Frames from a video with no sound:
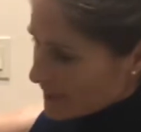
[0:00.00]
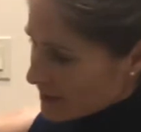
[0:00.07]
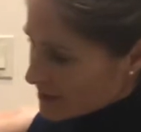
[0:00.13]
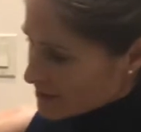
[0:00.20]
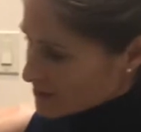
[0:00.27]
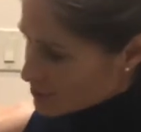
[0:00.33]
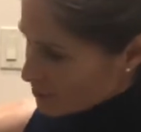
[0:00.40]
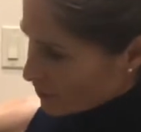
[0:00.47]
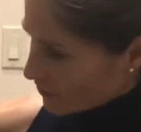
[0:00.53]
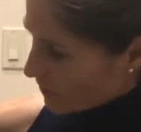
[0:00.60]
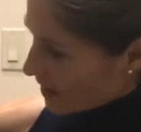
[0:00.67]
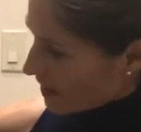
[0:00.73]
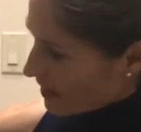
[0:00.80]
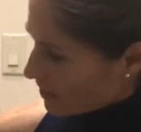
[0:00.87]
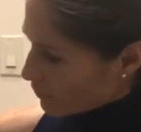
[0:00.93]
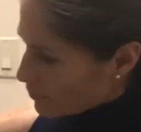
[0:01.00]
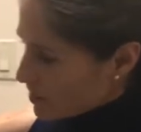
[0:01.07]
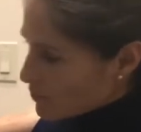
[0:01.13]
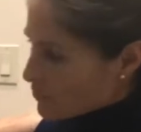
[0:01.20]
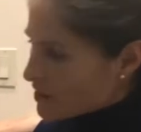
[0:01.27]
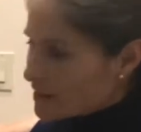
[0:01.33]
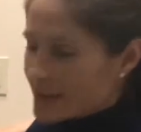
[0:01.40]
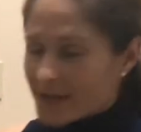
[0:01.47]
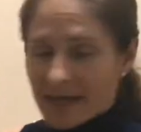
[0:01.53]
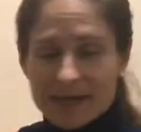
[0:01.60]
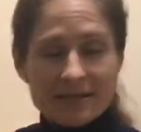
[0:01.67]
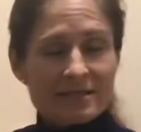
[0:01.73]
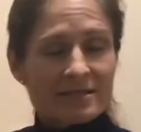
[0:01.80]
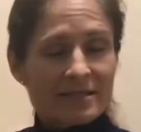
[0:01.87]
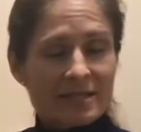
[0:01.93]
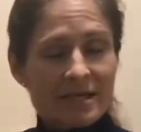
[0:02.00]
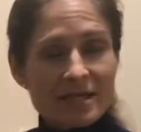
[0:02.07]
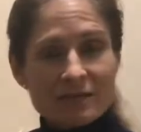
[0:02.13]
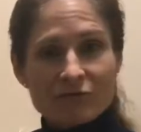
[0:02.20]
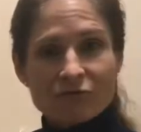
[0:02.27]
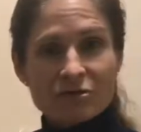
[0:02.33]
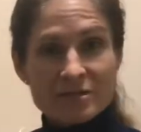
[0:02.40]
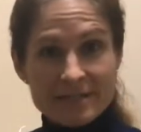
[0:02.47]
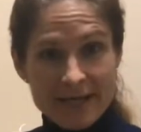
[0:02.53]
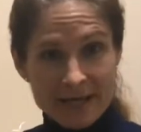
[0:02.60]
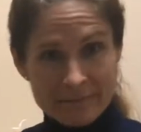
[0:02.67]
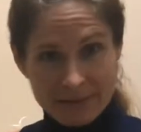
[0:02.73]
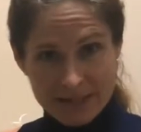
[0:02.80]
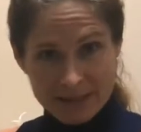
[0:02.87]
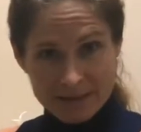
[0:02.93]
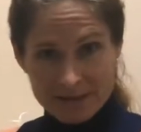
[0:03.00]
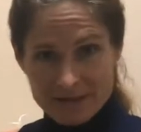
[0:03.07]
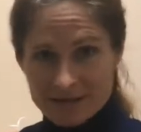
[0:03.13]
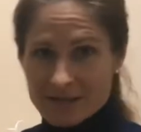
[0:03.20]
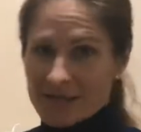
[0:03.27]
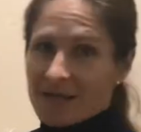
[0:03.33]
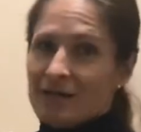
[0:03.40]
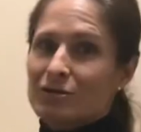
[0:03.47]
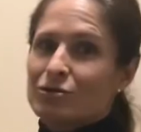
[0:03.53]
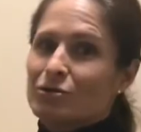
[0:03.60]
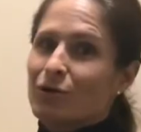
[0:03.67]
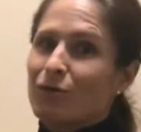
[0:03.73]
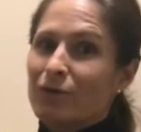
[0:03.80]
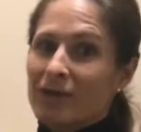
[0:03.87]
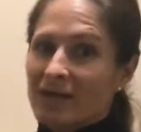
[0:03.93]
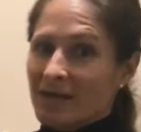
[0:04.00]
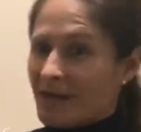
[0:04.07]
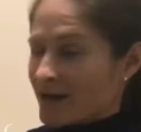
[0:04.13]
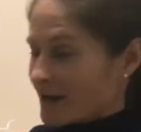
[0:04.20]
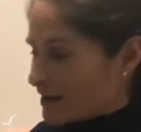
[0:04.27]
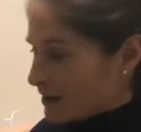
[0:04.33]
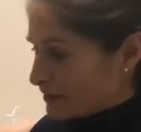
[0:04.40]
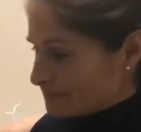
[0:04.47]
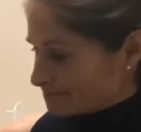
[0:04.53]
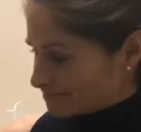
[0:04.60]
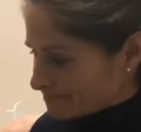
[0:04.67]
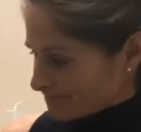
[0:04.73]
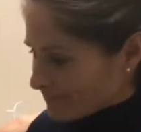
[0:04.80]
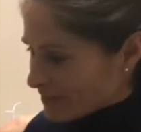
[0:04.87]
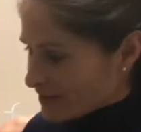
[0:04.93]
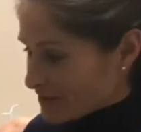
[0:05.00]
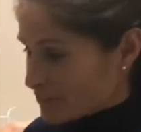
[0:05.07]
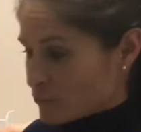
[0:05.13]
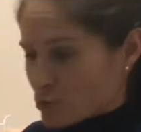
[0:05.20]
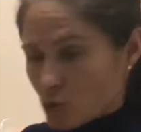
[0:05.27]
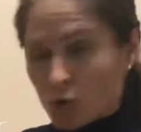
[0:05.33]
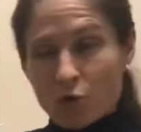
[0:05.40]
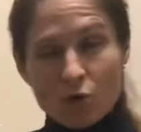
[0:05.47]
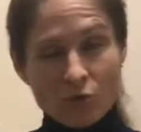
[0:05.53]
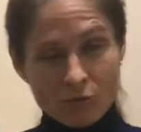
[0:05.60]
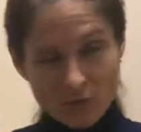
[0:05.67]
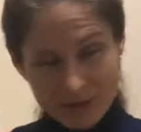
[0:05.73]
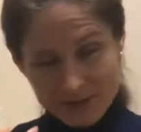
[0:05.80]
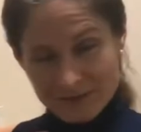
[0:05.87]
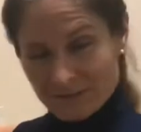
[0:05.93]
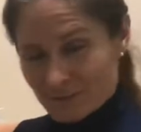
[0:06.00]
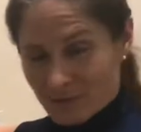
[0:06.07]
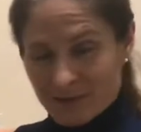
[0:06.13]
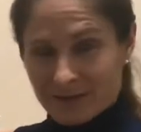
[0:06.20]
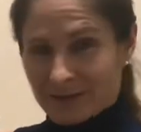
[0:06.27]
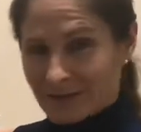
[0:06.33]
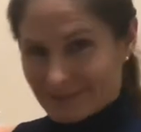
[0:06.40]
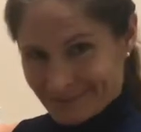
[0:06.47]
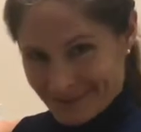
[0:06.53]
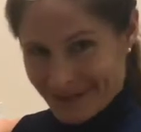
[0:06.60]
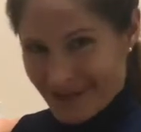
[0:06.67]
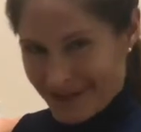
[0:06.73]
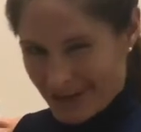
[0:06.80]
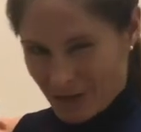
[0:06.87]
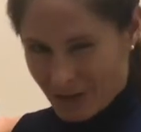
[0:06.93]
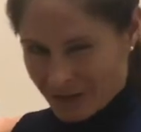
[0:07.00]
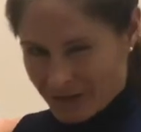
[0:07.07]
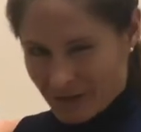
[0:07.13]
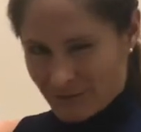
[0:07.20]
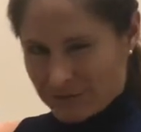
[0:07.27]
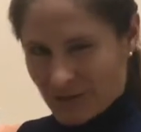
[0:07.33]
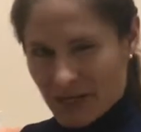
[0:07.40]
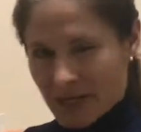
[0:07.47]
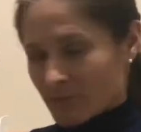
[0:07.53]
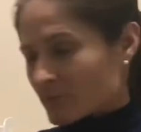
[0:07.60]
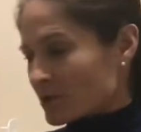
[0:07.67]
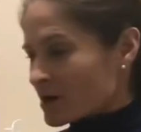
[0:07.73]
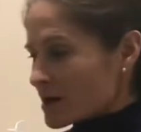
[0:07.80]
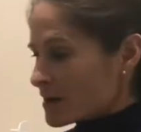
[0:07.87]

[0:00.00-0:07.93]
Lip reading: So we will let it sit for 10 minutes. So the brew will get all the flavor.